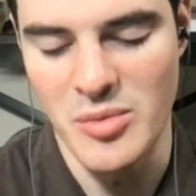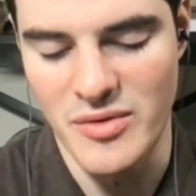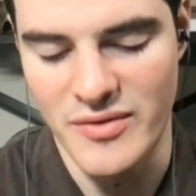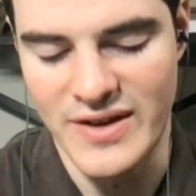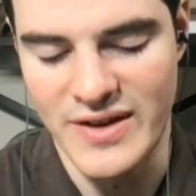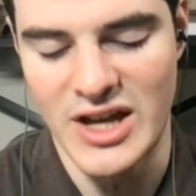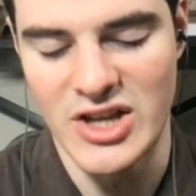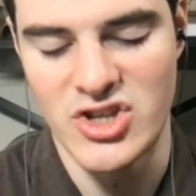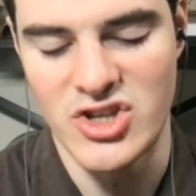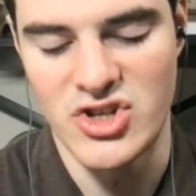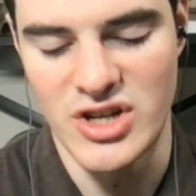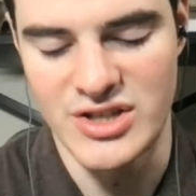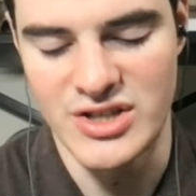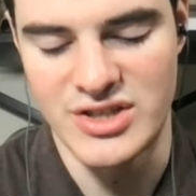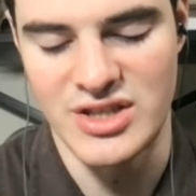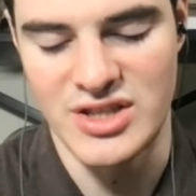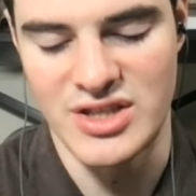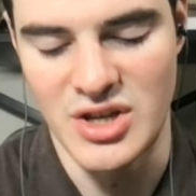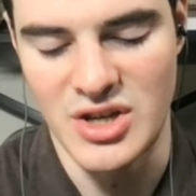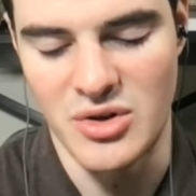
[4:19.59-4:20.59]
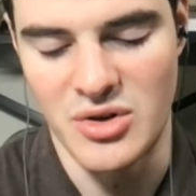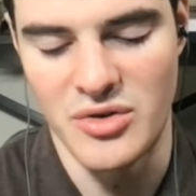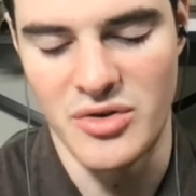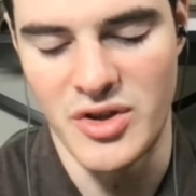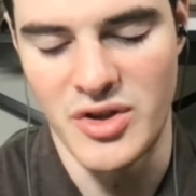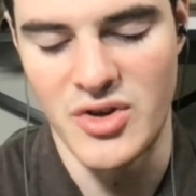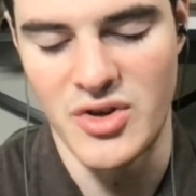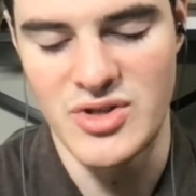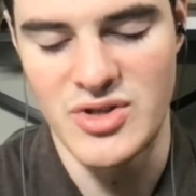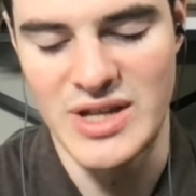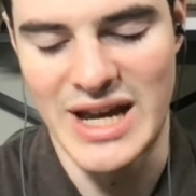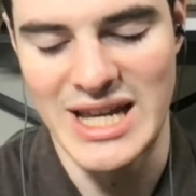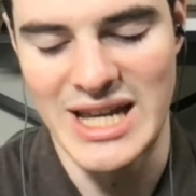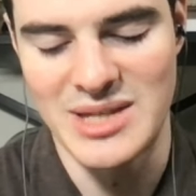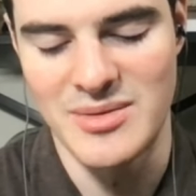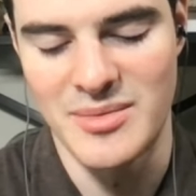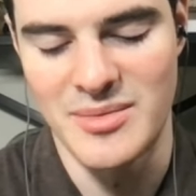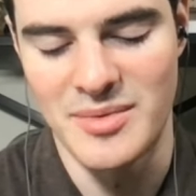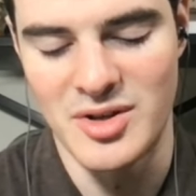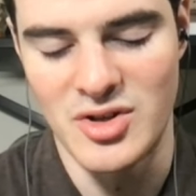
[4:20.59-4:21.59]
We've got Justice Hill. Those guys
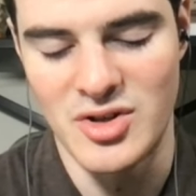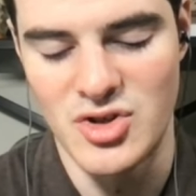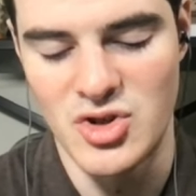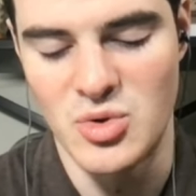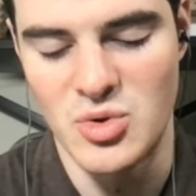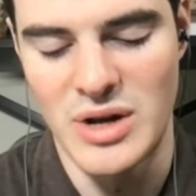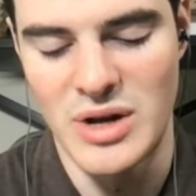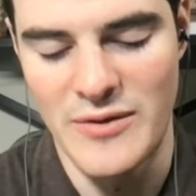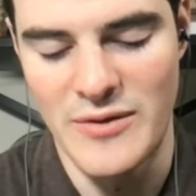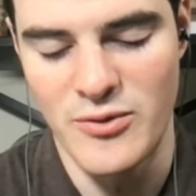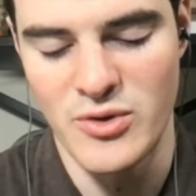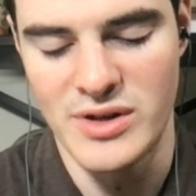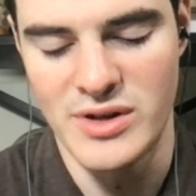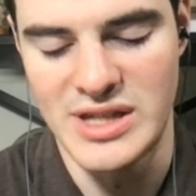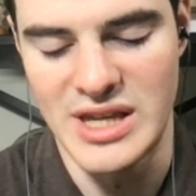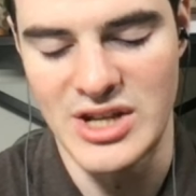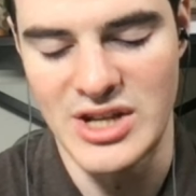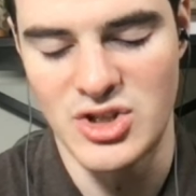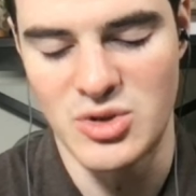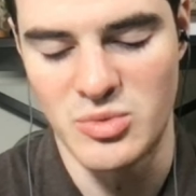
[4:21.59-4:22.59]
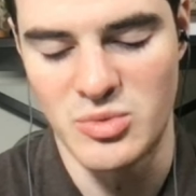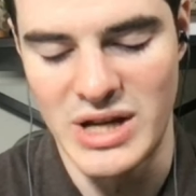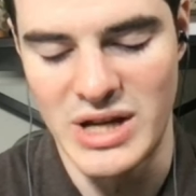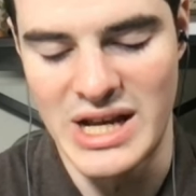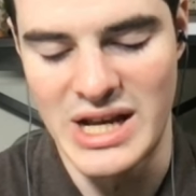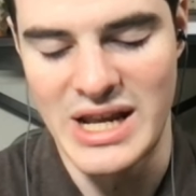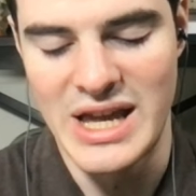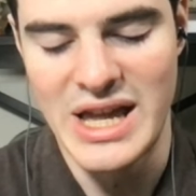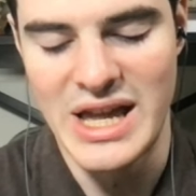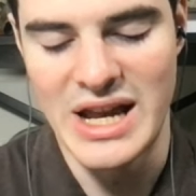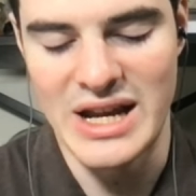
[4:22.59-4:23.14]
that I'm going to do whatever it takes to win.